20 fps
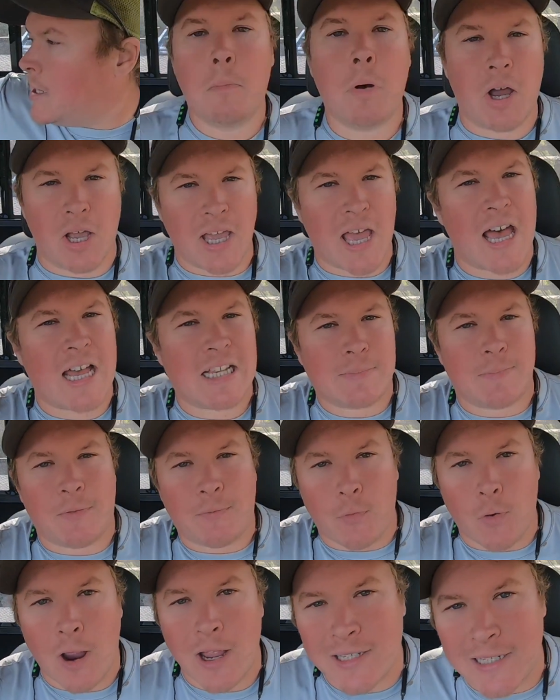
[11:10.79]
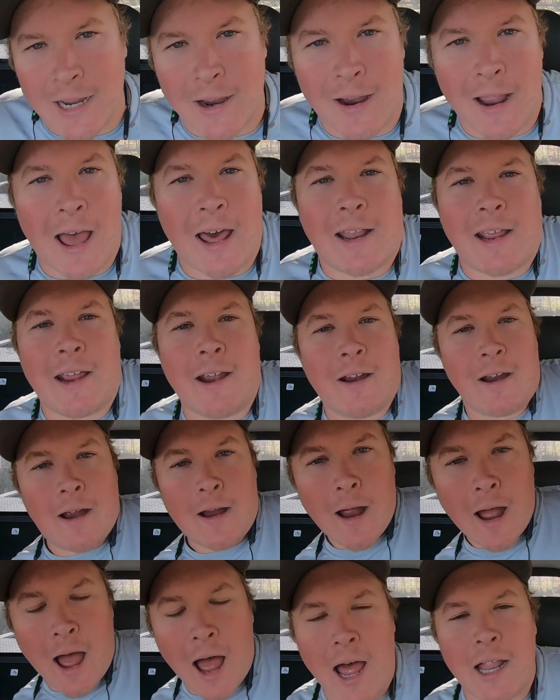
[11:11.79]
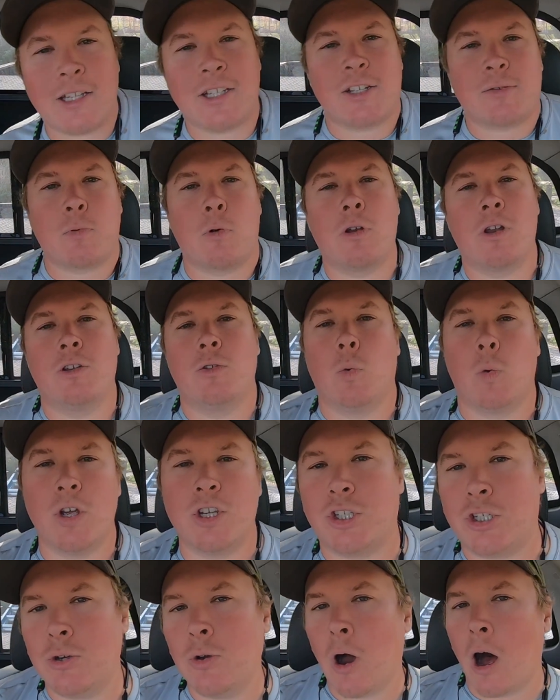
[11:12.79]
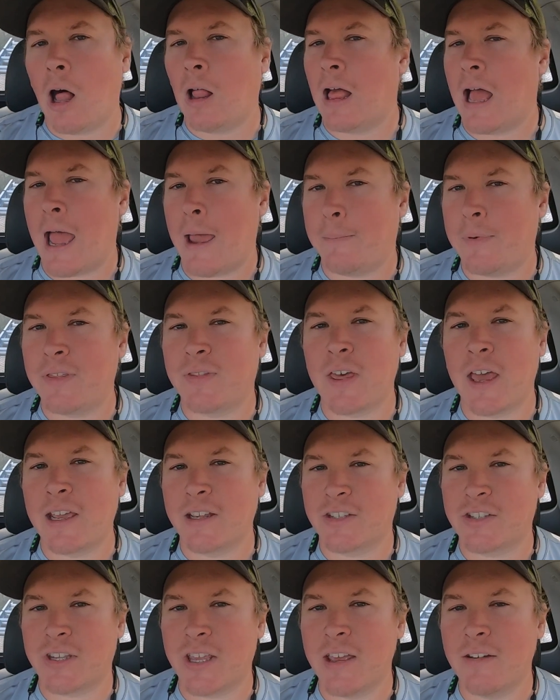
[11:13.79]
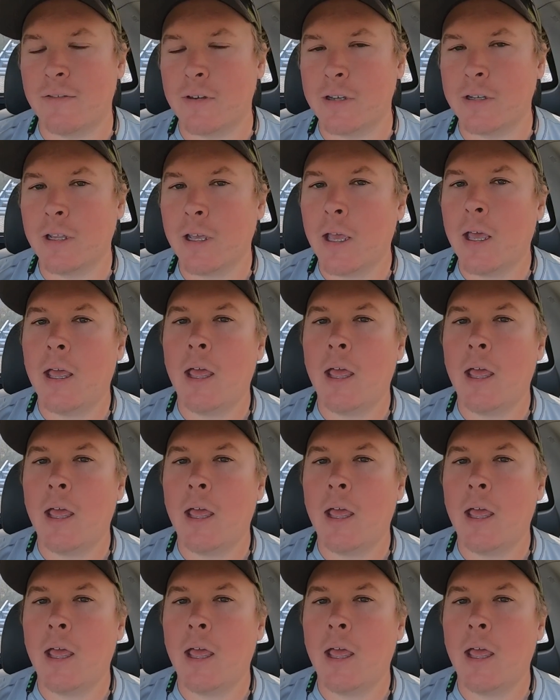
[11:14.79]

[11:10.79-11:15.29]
But guys, before I tear out of here, I just wanted to wish you all a happy Thanksgiving.